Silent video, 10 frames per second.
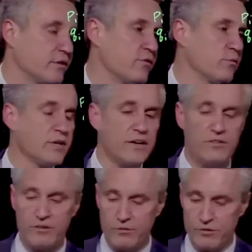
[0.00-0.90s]
This is the
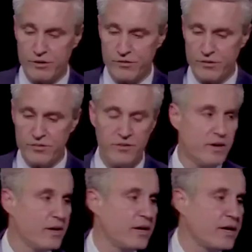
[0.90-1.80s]
relaxing restrictions.
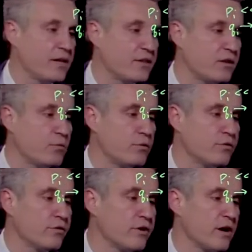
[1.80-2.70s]
And then we'll
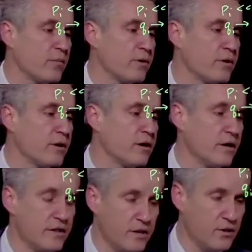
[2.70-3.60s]
stop, uh,
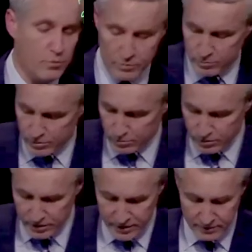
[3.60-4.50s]
and, and then we'll, we'll,
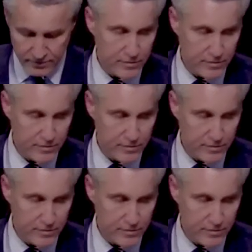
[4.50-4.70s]
we'll uh,